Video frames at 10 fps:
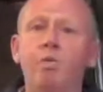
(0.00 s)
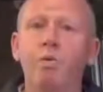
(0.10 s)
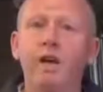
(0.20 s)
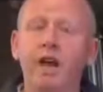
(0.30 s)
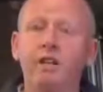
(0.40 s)

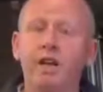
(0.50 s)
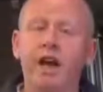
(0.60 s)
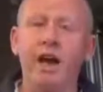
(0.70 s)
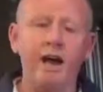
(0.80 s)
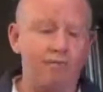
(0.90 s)
We actually
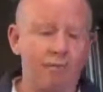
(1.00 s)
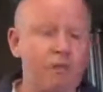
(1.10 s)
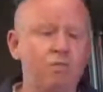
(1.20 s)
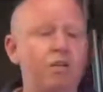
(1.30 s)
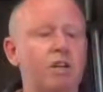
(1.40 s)
had,
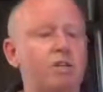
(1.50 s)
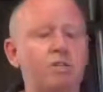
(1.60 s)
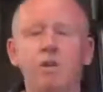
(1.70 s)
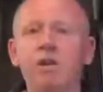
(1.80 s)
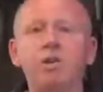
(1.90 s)
it was like a
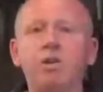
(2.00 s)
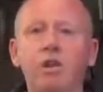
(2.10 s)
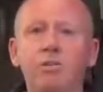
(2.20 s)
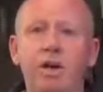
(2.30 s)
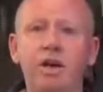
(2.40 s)
20 or
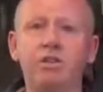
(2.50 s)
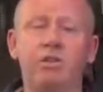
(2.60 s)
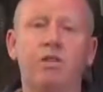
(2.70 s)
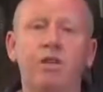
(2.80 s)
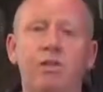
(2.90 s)
30 page
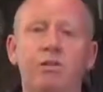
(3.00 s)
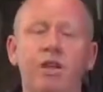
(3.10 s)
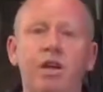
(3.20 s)
document,